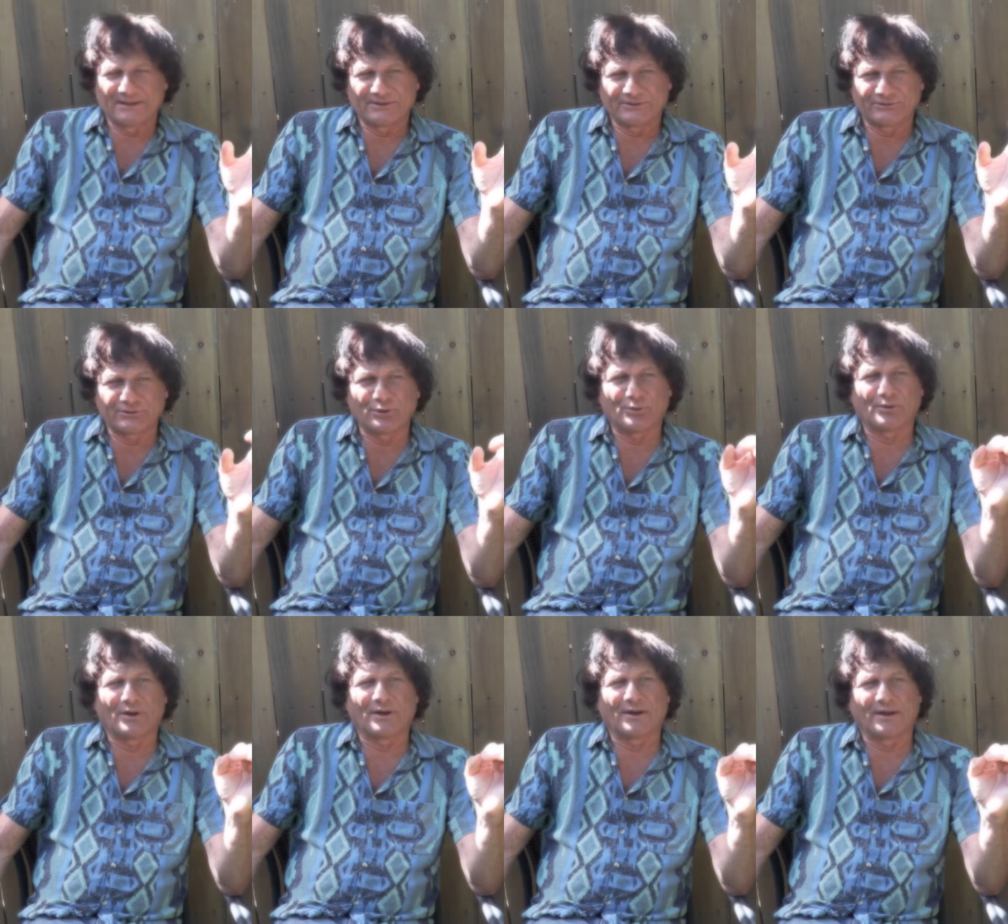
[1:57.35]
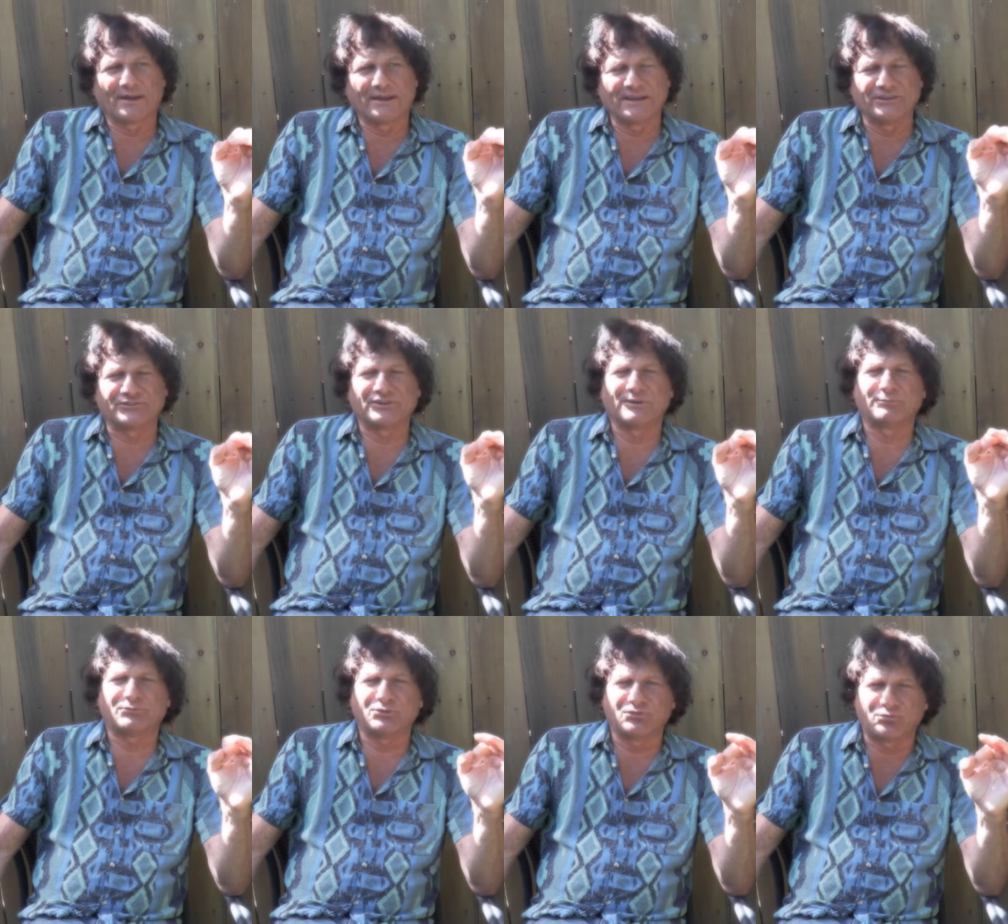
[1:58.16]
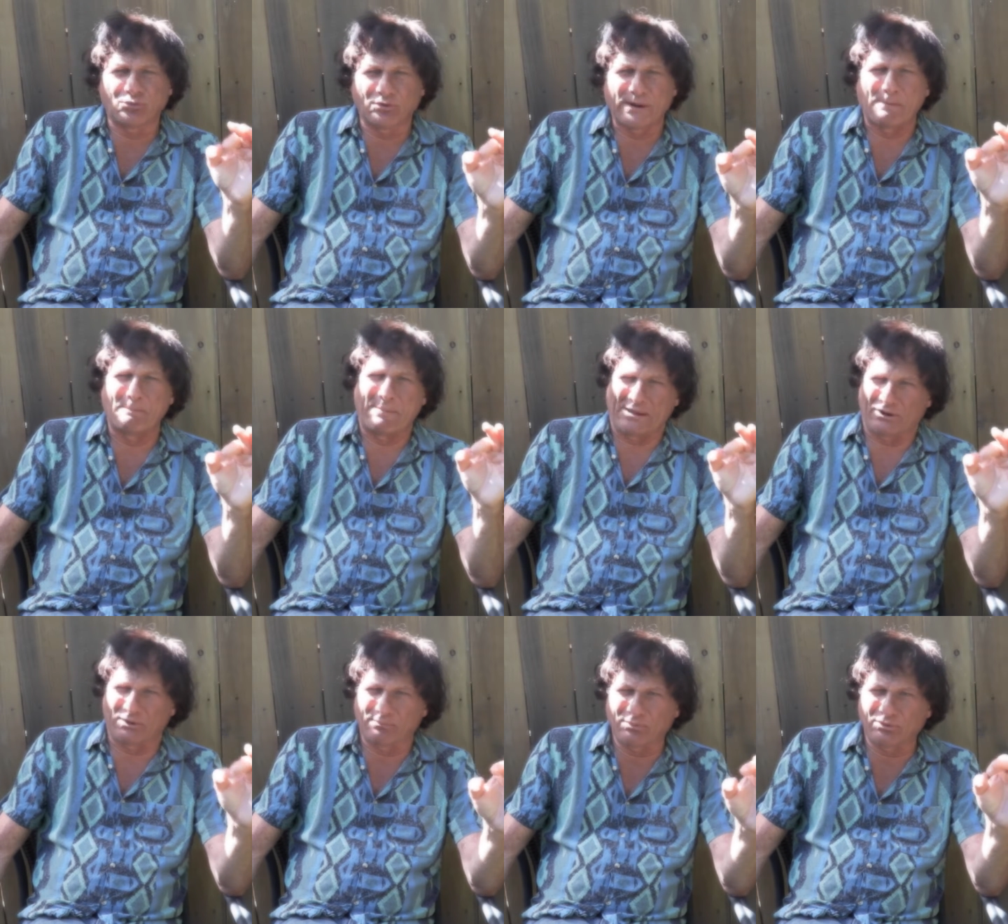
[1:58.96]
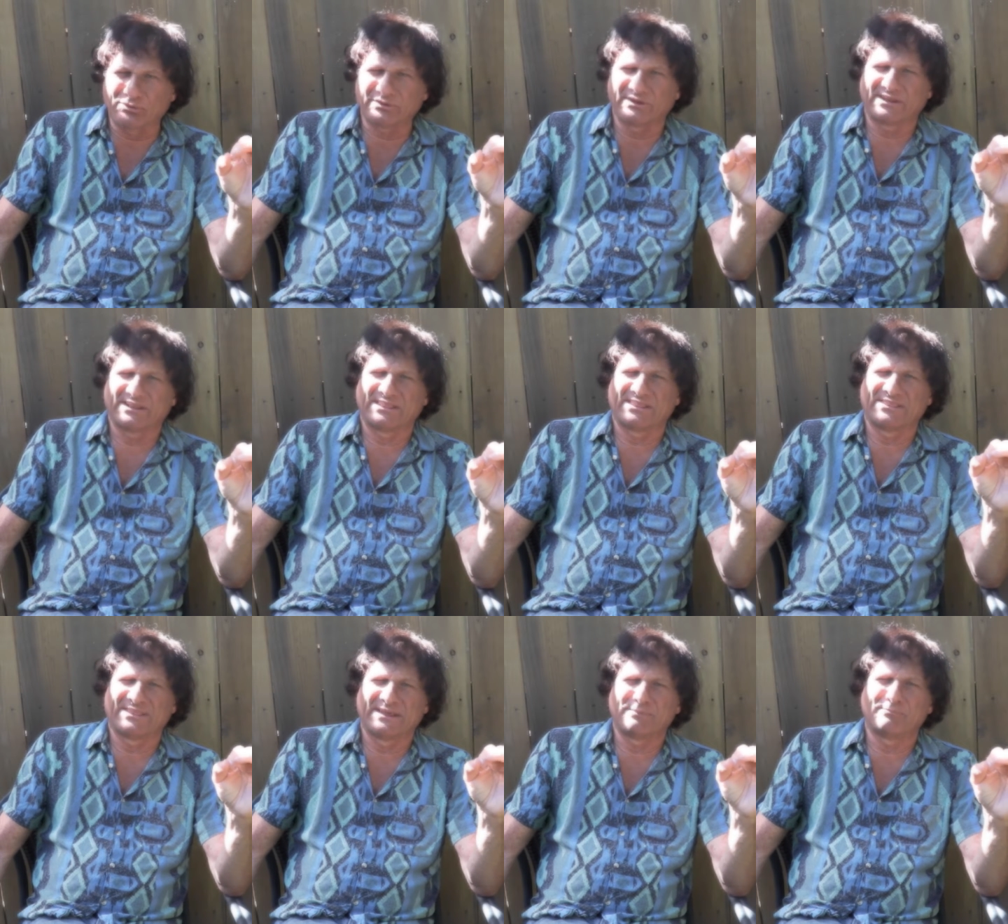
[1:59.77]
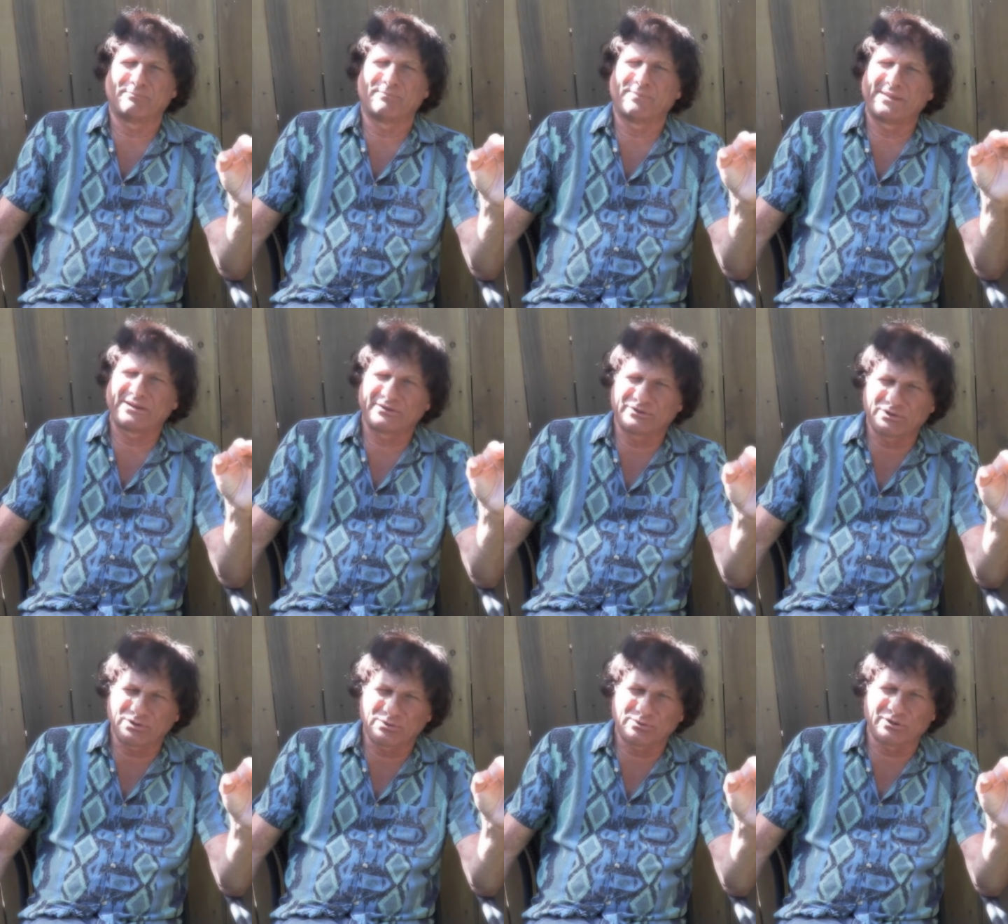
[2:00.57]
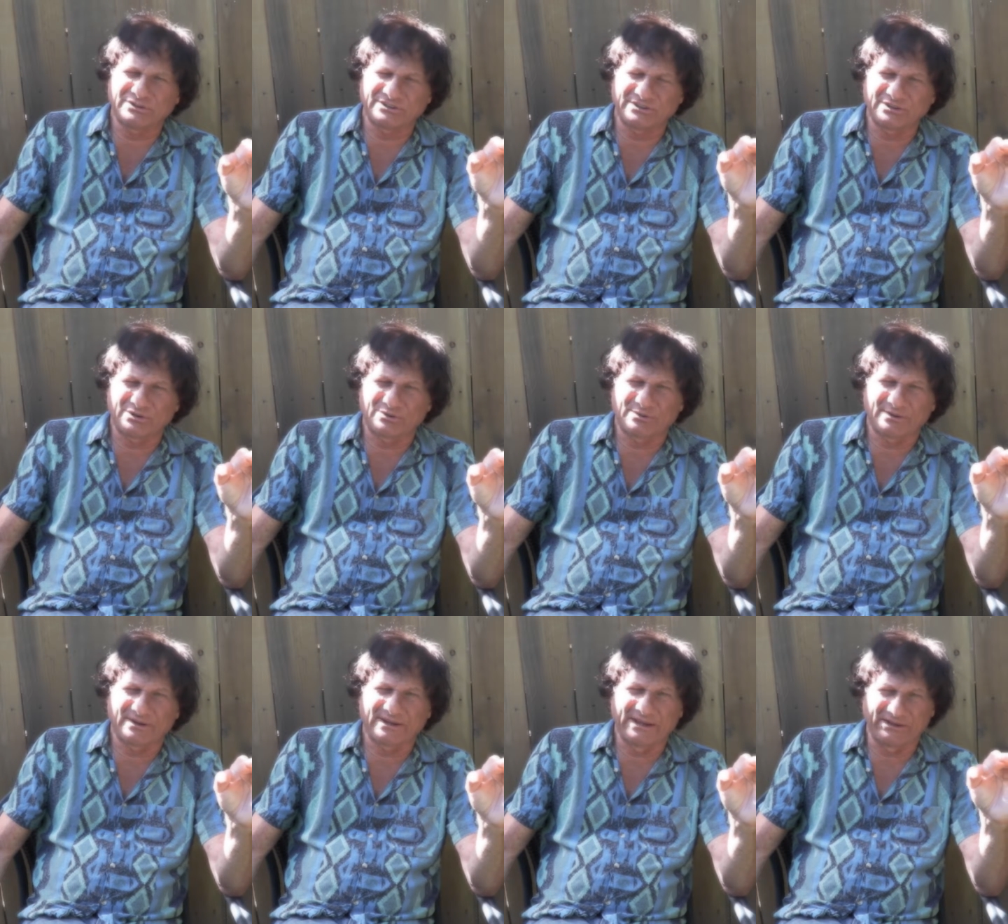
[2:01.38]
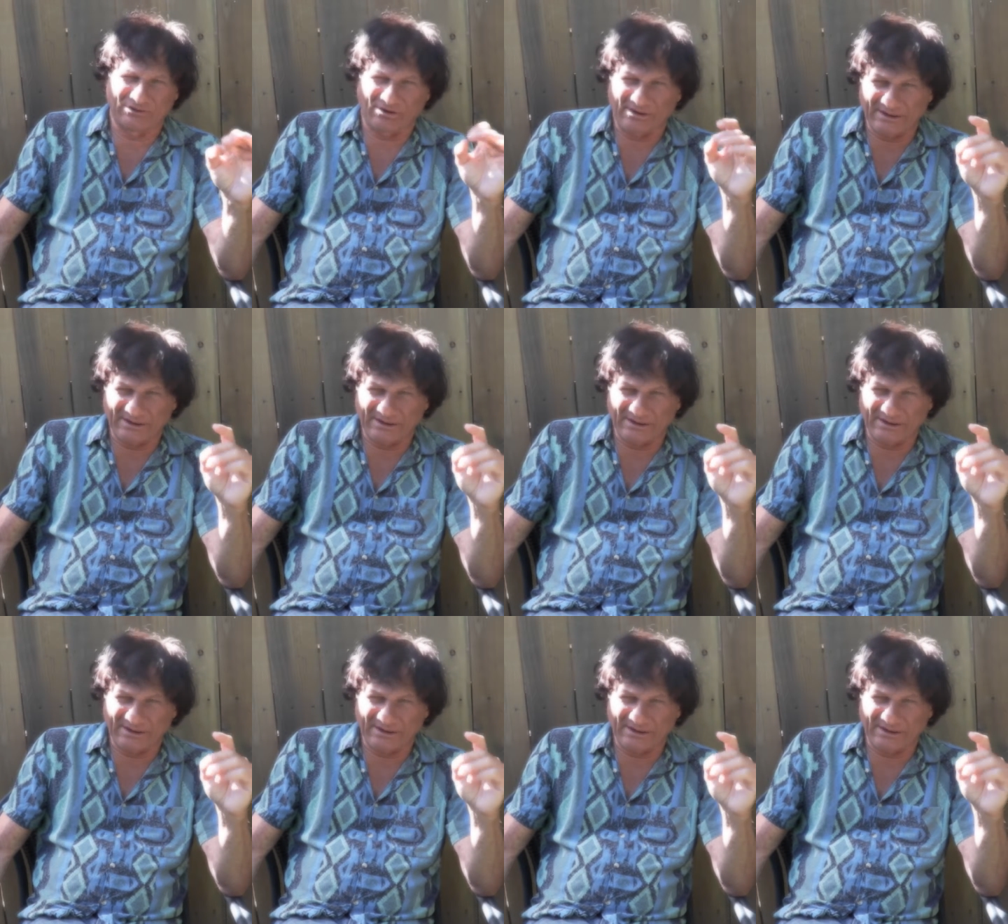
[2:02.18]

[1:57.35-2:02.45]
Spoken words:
So, is Dufour a better boat than Beneteau or Jeanneau? In all